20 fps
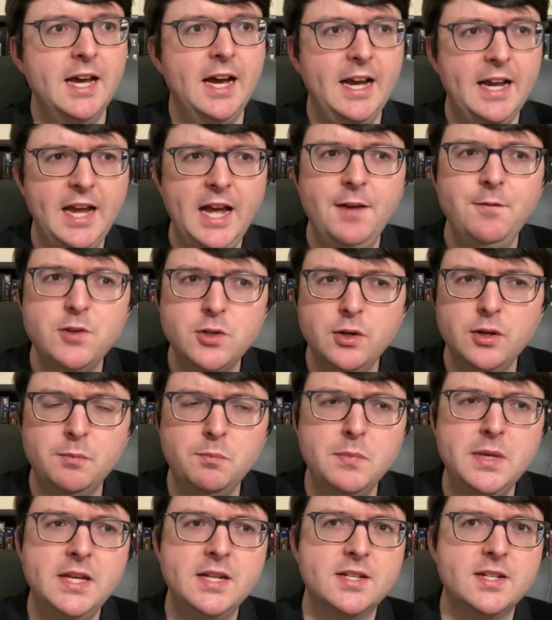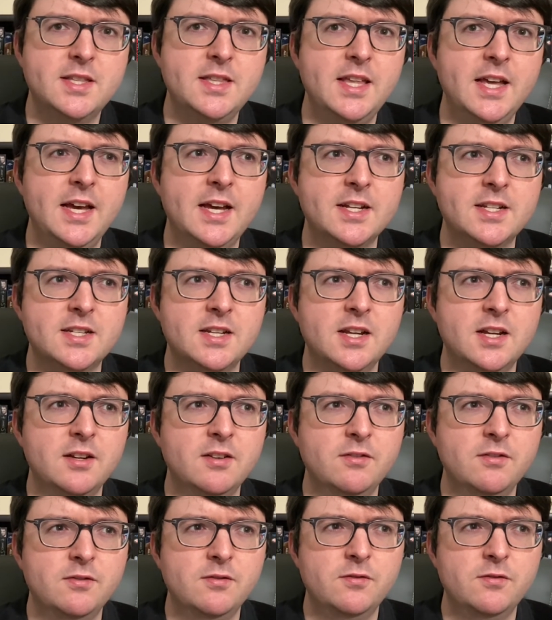I have to admit that uh,